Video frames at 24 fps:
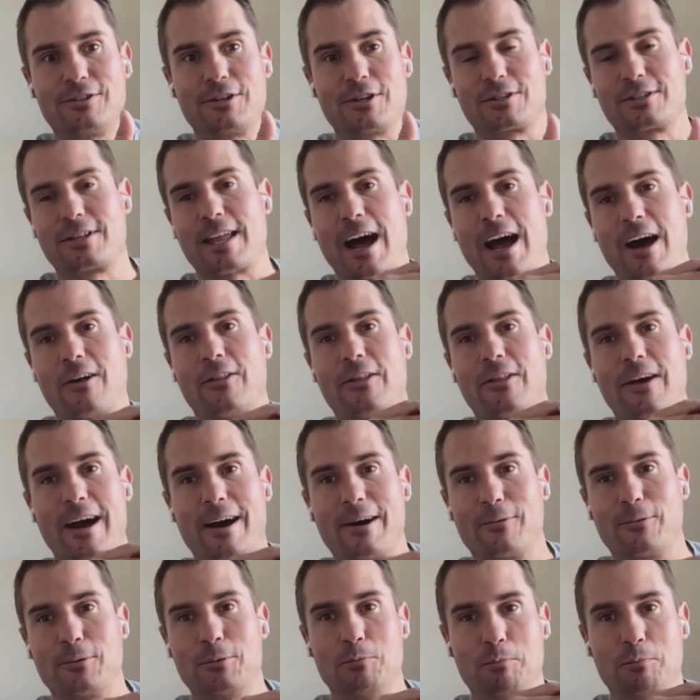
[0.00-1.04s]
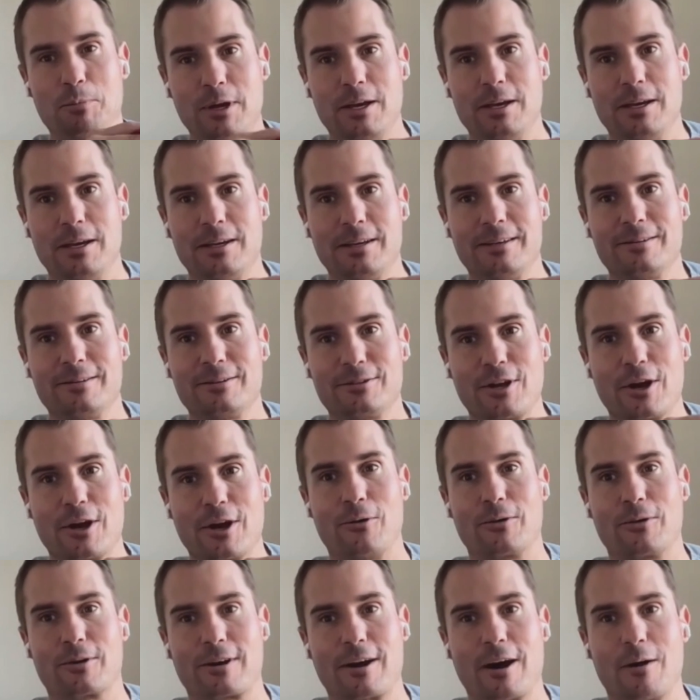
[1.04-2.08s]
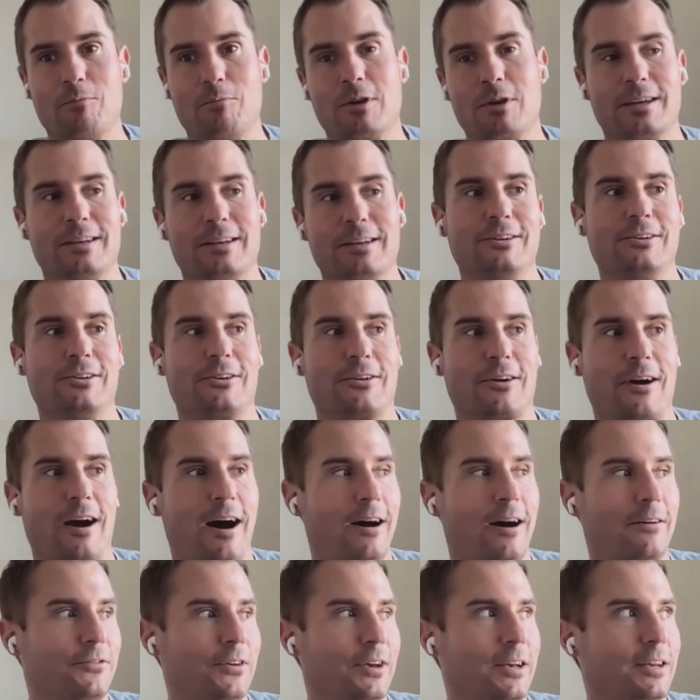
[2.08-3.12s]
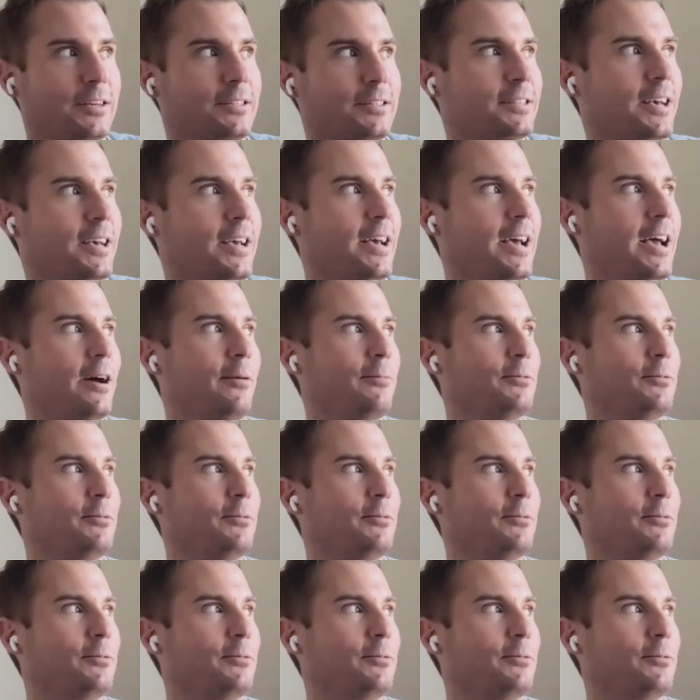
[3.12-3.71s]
just how that would be coming into your office.